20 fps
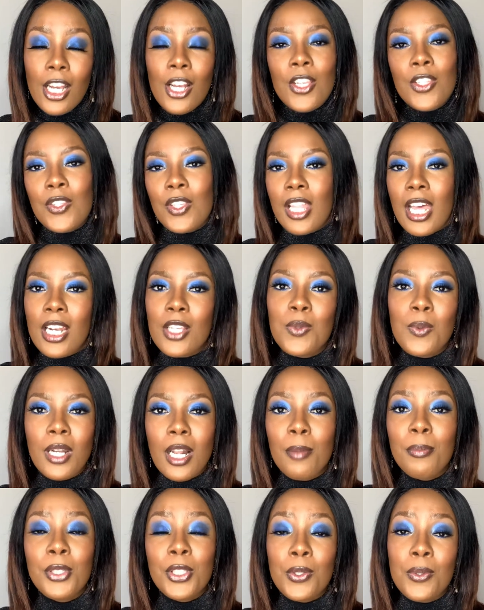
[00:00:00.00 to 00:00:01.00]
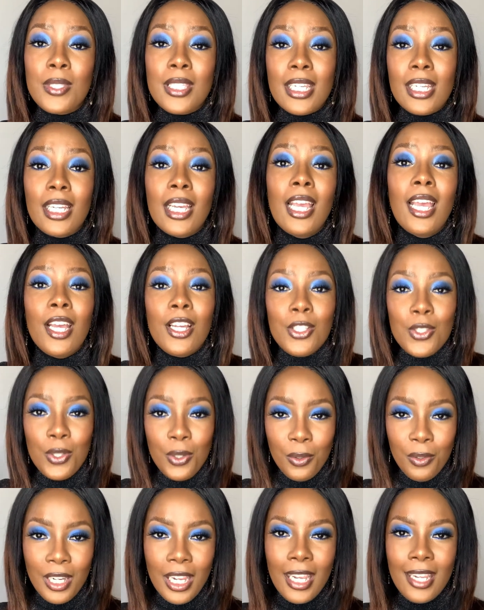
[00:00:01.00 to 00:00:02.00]
So that is what I'll be using to
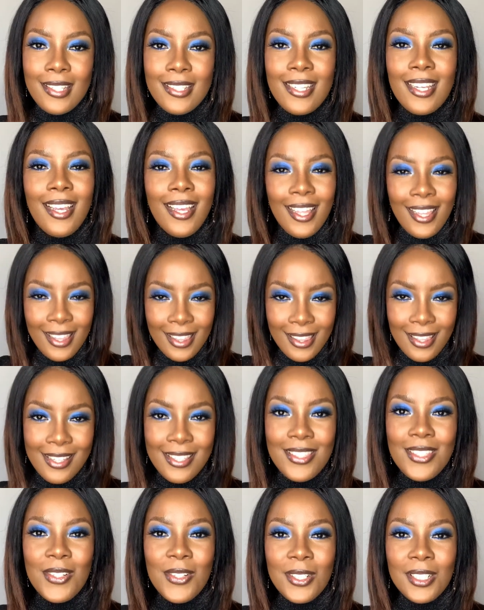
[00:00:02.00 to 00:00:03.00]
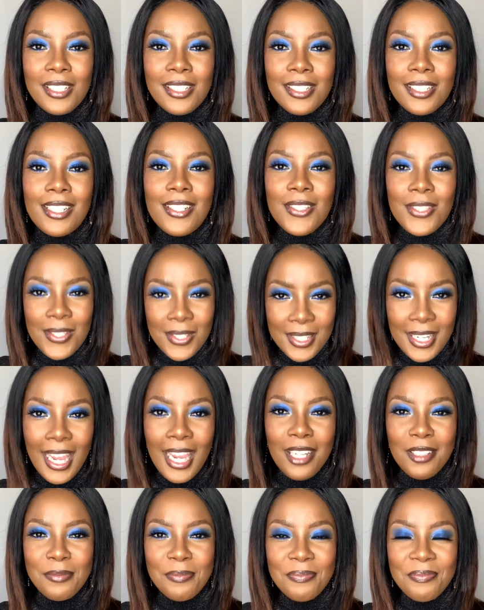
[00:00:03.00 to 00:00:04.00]
create this look today.
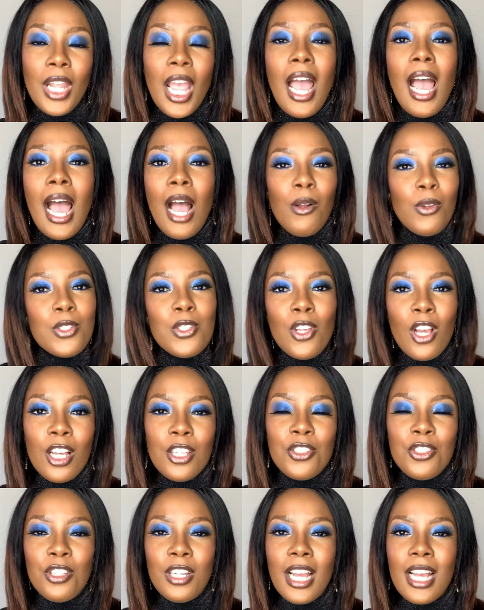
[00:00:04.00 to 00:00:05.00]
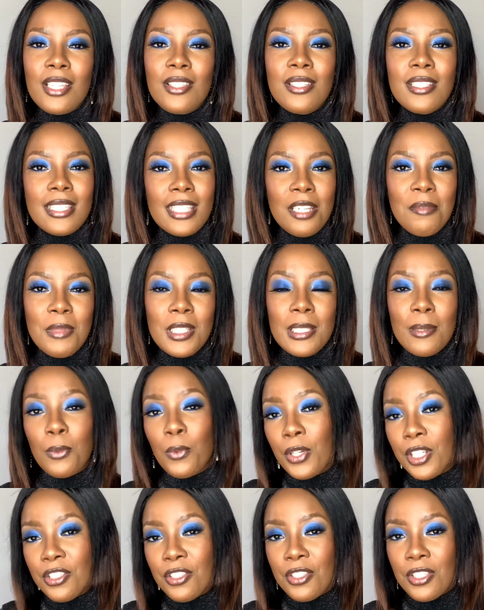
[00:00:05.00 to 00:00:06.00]
I also asked you guys to send me some
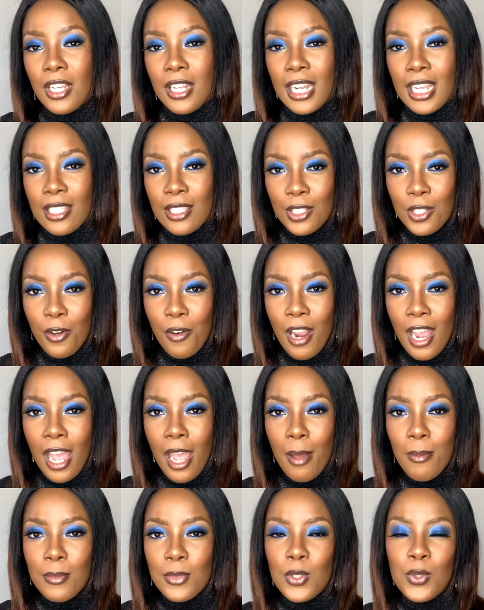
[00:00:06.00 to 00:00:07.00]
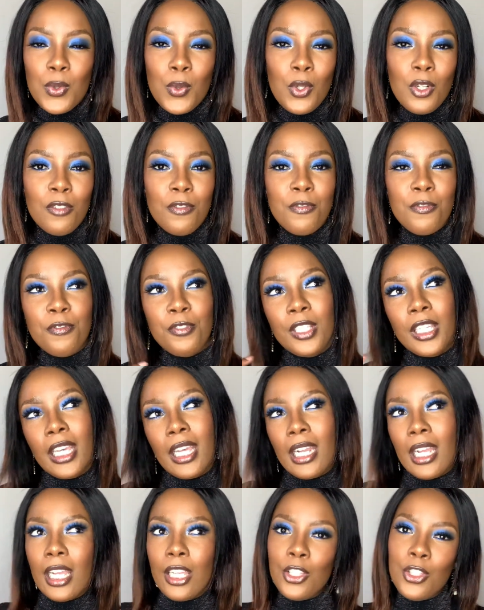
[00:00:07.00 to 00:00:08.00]
questions on Instagram to sort of get
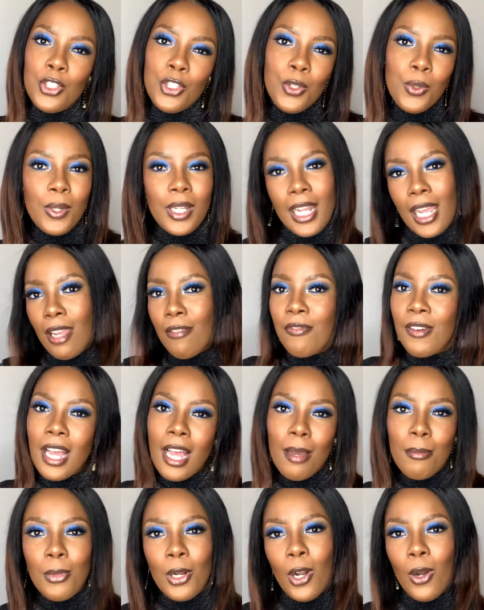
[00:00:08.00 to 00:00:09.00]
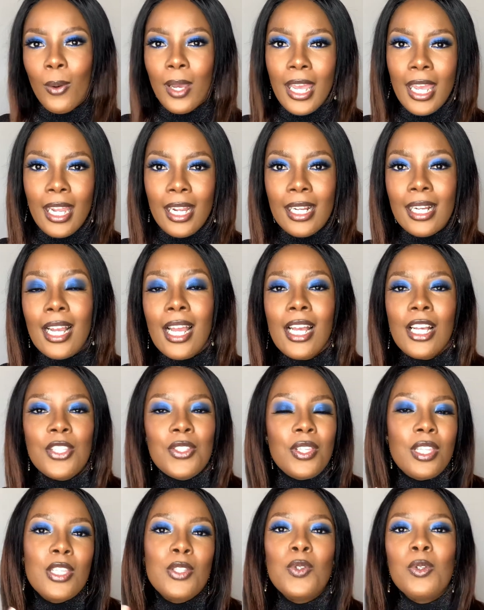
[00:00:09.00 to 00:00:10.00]
a Q&A vibe going. So
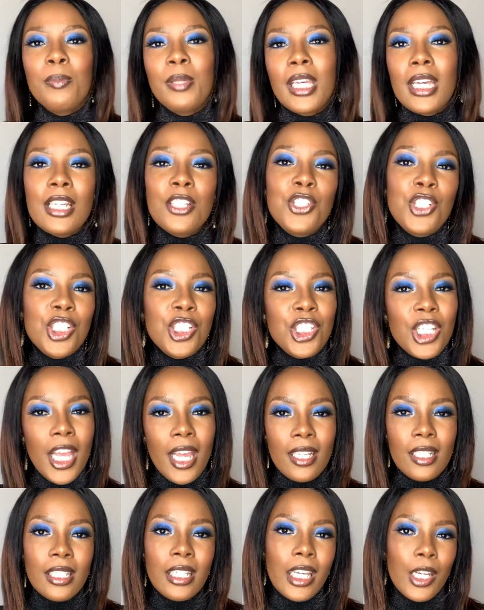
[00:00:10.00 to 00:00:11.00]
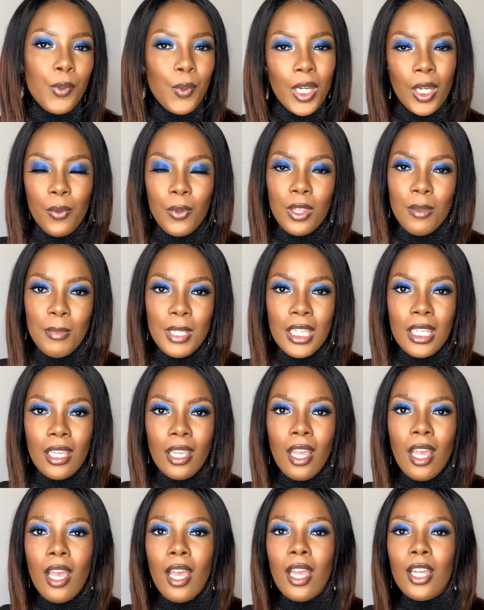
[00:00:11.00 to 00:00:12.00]
this will be a chit chat, get ready with me
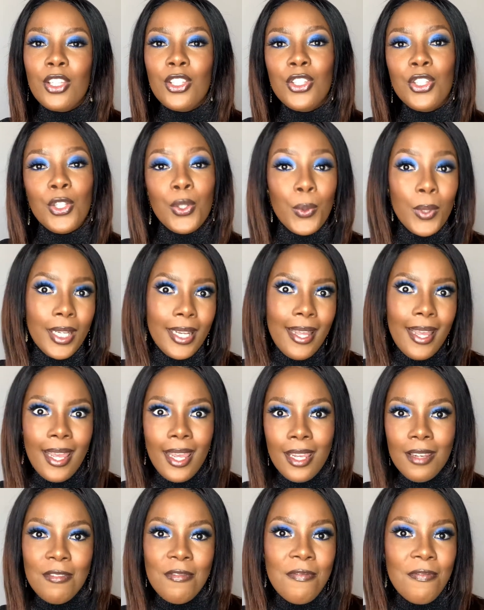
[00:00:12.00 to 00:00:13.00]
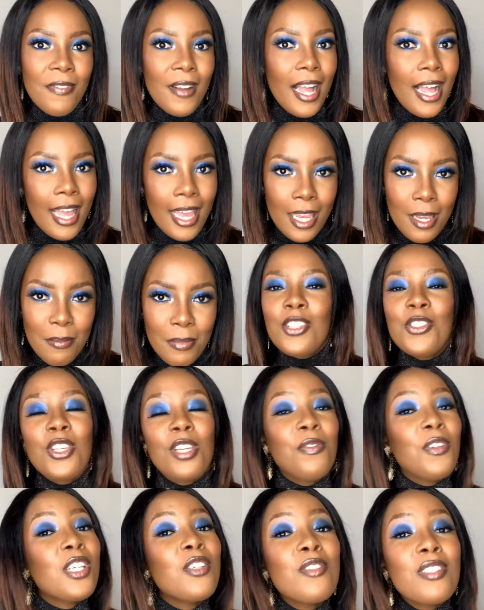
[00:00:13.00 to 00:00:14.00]
Q&A vibe. So if
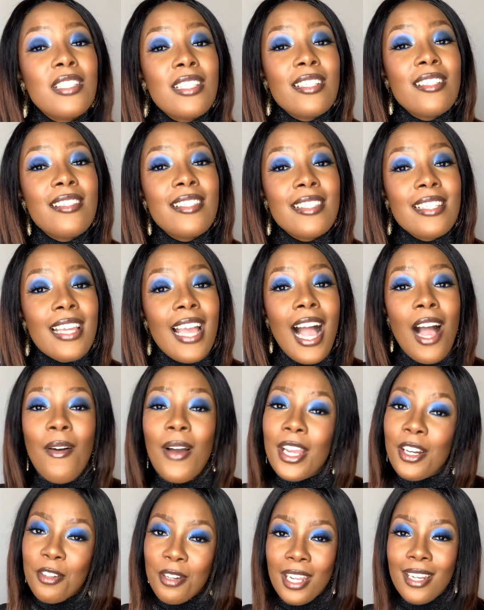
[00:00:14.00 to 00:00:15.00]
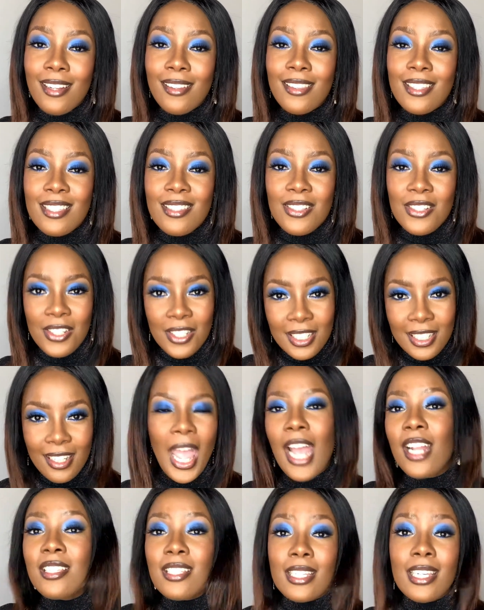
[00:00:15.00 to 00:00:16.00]
you're interested to see how I created this look
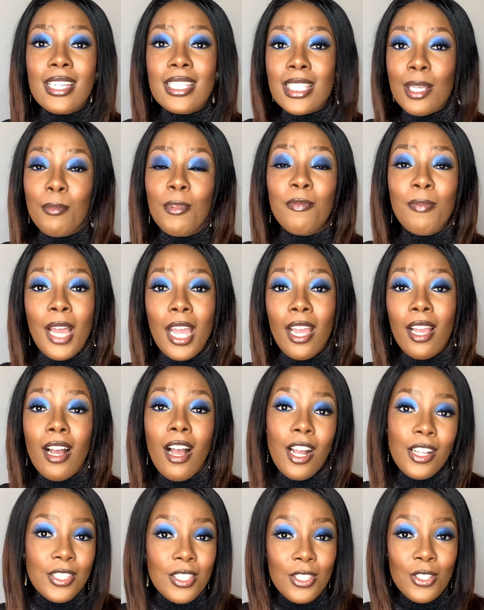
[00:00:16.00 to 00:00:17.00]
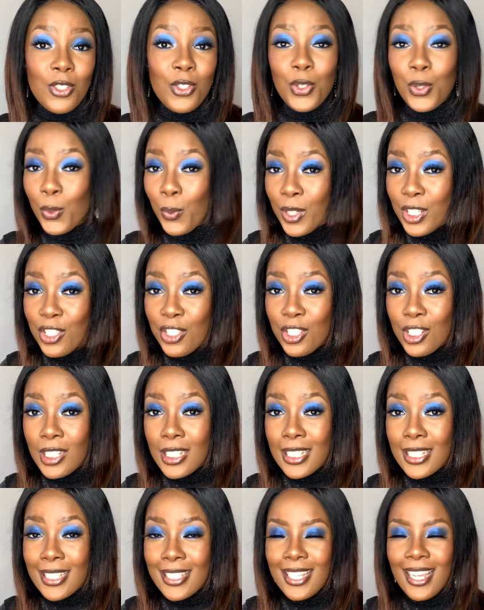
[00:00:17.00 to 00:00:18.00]
and to hear some of my answers to your
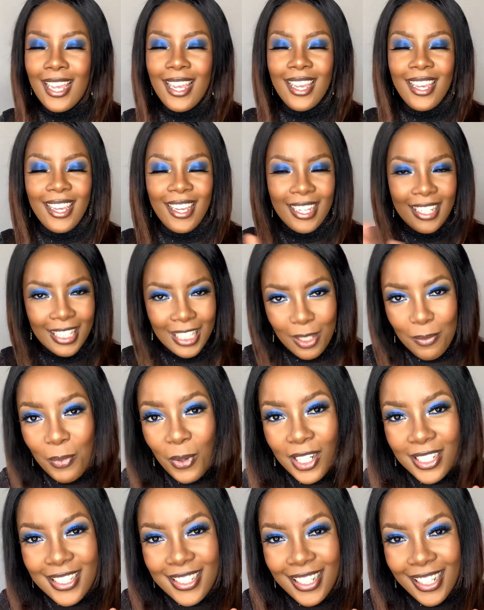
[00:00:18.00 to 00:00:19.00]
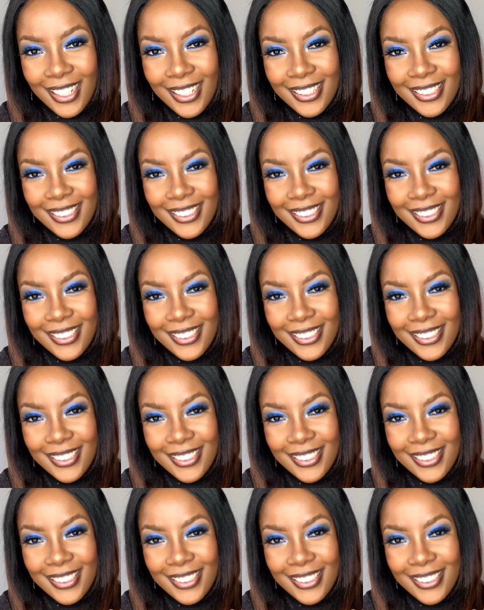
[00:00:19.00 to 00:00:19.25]
questions, keep watching.